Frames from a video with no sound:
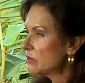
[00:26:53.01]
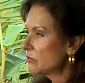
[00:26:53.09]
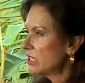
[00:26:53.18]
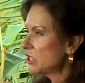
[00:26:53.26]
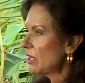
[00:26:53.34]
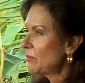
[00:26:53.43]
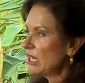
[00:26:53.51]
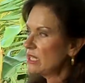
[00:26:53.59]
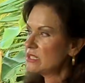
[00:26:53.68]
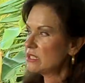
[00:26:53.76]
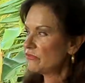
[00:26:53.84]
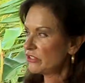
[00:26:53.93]
which I
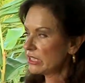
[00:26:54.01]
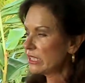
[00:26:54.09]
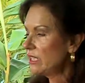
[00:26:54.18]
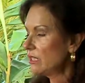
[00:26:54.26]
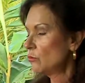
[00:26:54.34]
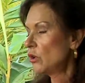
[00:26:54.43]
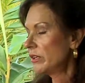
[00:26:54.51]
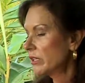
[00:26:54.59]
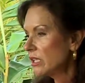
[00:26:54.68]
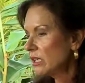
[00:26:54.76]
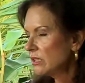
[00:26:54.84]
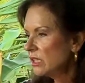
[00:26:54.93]
paint differently in
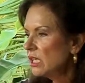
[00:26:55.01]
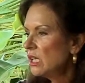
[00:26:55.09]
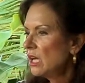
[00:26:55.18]
watercolor.